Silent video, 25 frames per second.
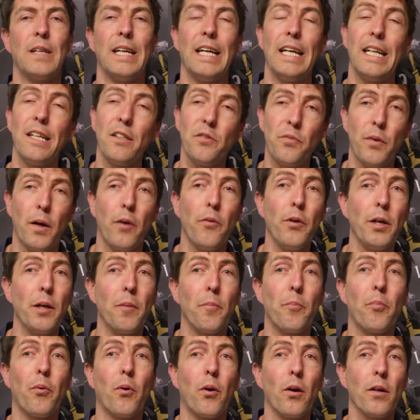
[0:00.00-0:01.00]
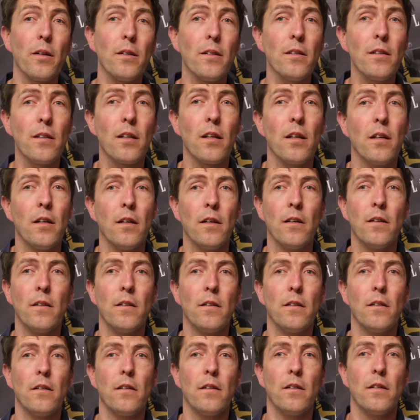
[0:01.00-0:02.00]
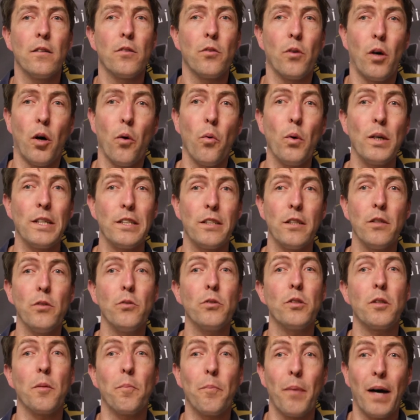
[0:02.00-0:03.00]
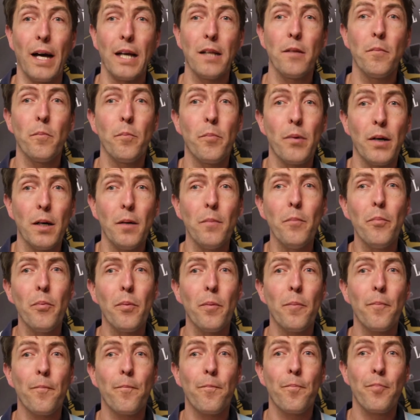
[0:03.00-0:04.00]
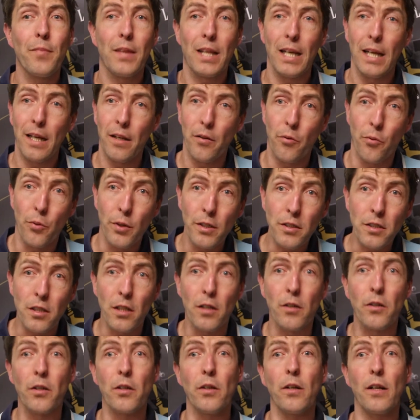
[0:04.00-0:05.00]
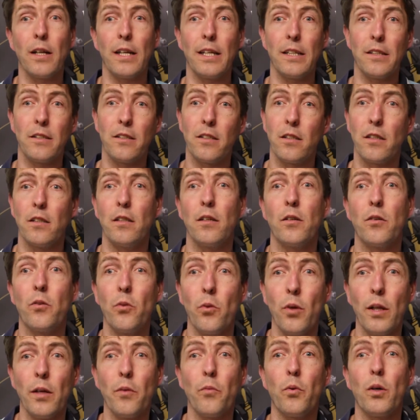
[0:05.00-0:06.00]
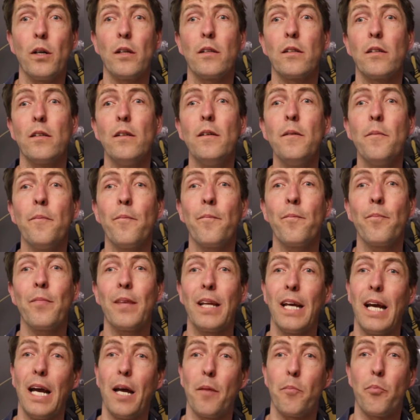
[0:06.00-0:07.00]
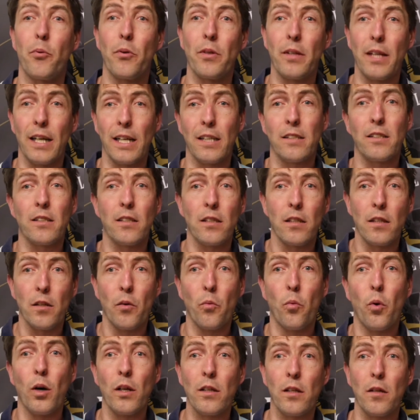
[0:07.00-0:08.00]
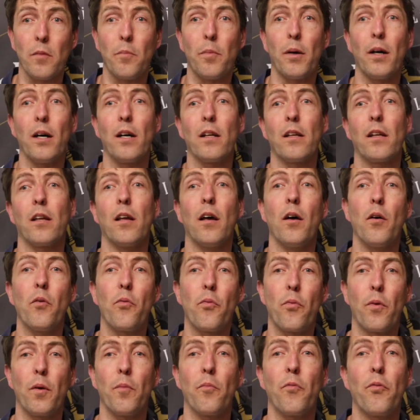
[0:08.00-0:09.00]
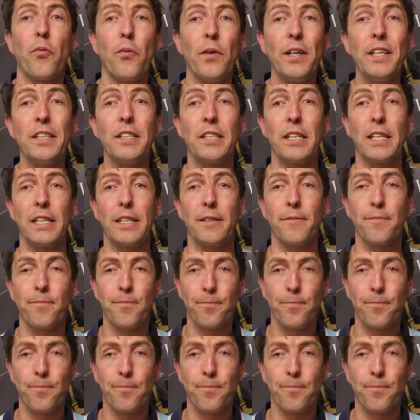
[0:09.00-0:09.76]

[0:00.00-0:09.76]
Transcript: It is very important to always use the piping pump. It recirculates the cooling water and protects the water bath from freezing.